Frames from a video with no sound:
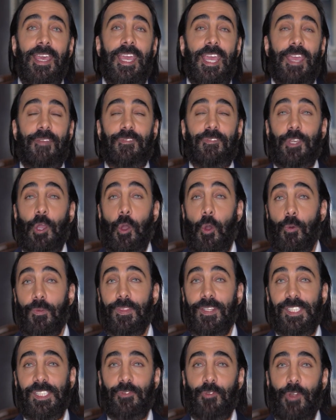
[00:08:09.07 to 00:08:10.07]
If you own
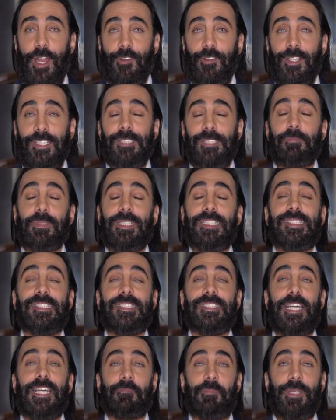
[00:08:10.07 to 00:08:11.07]
this fragrance, please
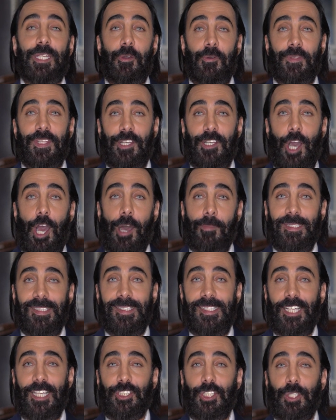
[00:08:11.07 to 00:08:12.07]
let me know in the comment
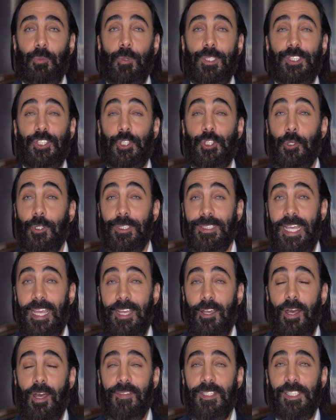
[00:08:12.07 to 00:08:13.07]
section what's your
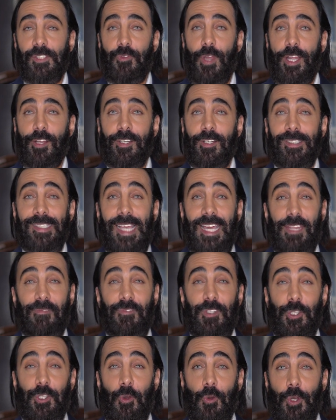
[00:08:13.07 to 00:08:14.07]
take on this fragrance. And
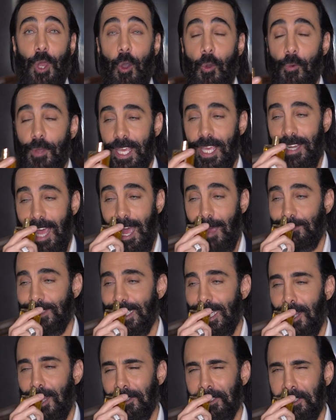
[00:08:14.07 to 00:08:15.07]
if you don't own it, I'm
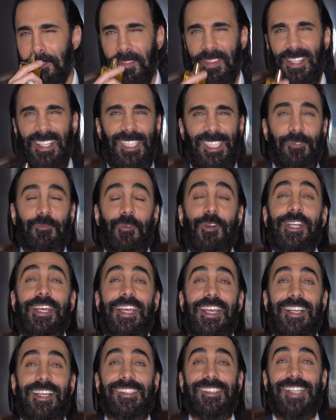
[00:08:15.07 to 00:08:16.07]
telling you, this one
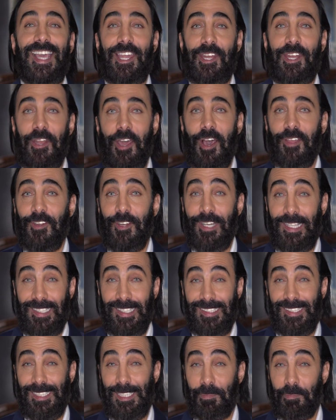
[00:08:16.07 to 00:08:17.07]
is another
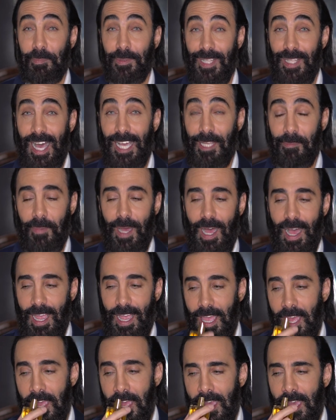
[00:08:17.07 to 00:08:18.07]
easy blind buy.
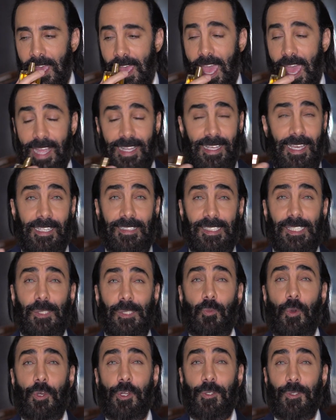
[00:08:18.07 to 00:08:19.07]
Again, it's
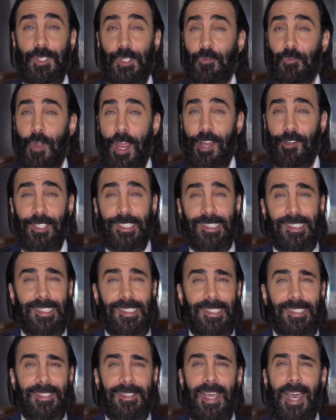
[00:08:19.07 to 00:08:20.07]
one of those
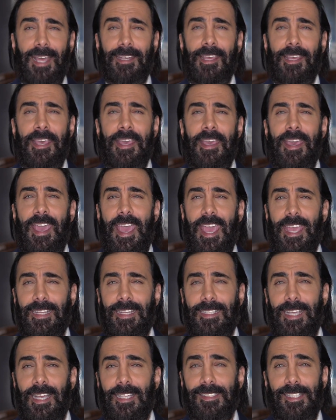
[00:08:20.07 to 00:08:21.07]
fragrances that it
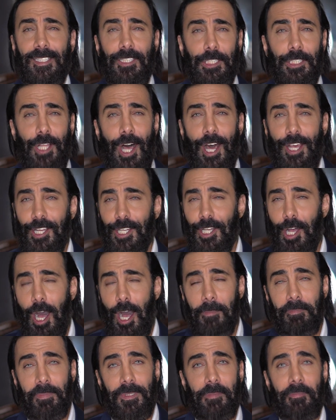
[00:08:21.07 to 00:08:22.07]
gets a lot of
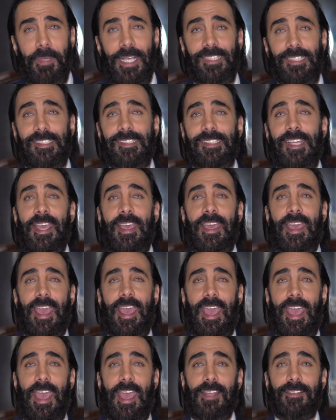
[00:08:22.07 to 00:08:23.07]
compliments,
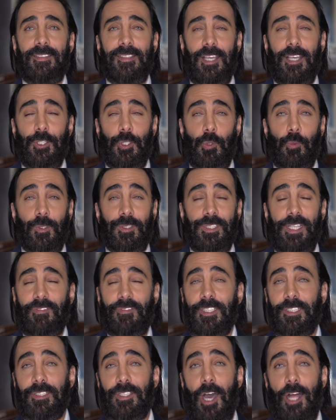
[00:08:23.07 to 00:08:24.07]
and you will
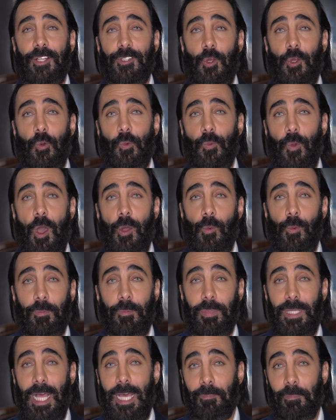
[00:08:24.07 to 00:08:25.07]
definitely not go wrong with
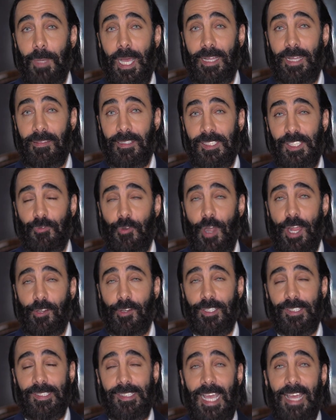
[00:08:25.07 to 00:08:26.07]
blind buying this
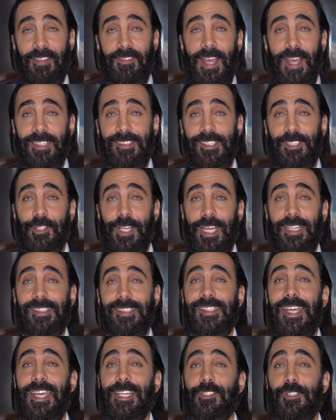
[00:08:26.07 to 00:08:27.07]
fragrance. And that's it, you guys.
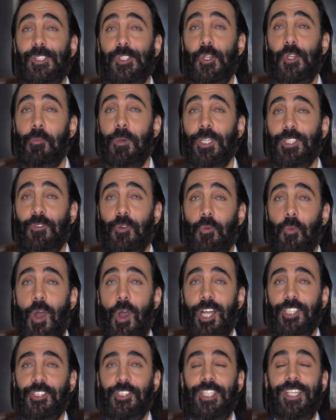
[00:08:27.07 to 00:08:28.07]
Thank you so much for
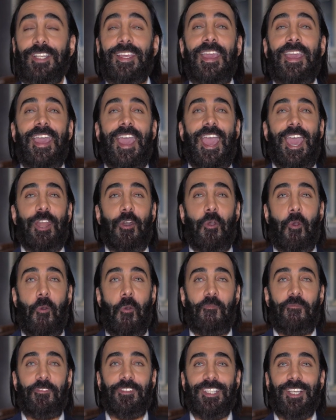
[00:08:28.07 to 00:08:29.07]
watching, and
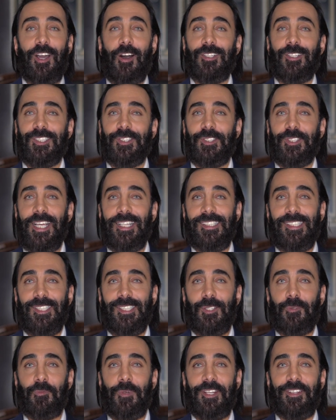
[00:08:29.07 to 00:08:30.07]
hopefully I'll see you guys
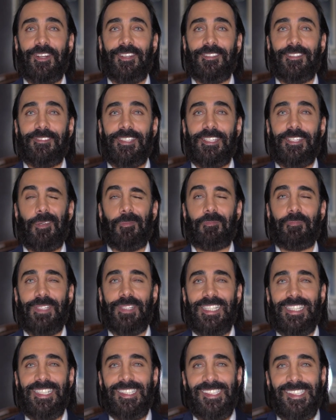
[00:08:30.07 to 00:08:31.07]
soon with another video.
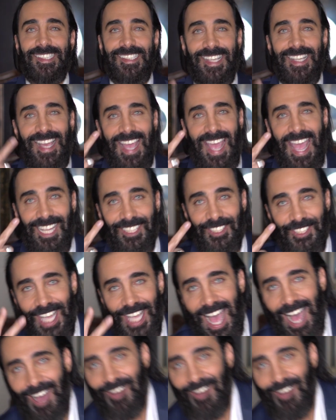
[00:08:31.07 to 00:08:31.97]
Peace and ciao.